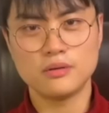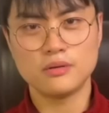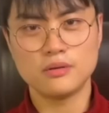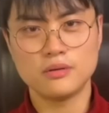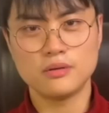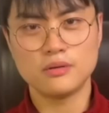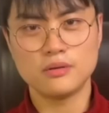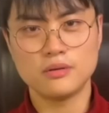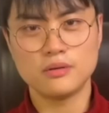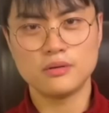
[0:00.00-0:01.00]

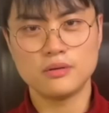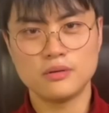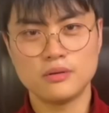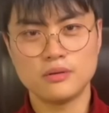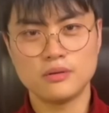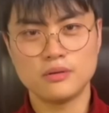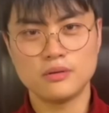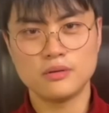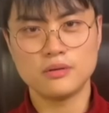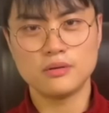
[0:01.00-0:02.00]

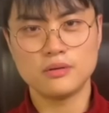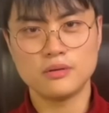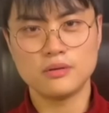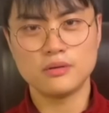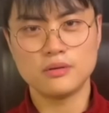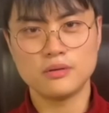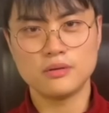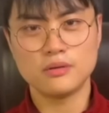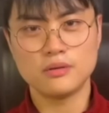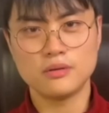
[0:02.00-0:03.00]

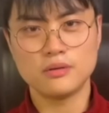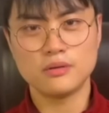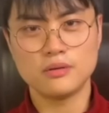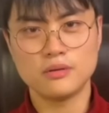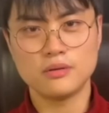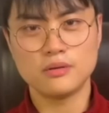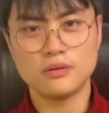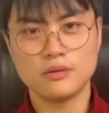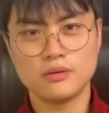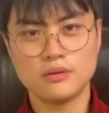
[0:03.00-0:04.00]

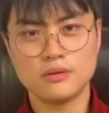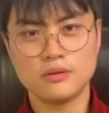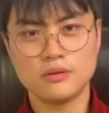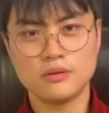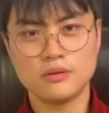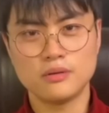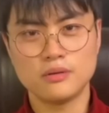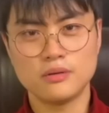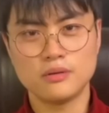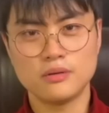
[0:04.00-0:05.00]

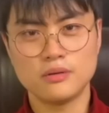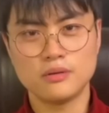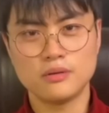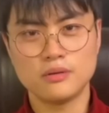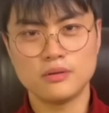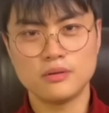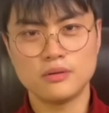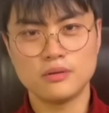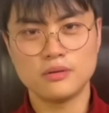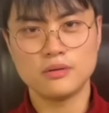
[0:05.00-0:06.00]

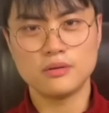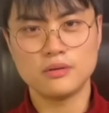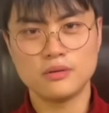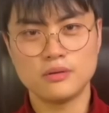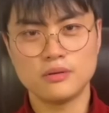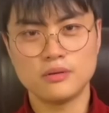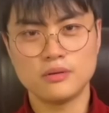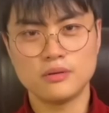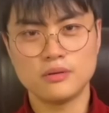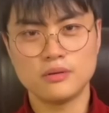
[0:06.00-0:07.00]

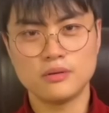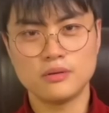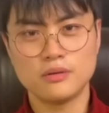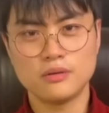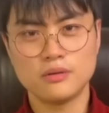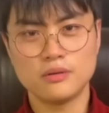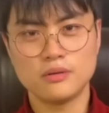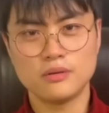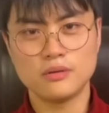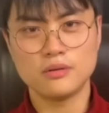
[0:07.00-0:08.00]
The person shown says nothing.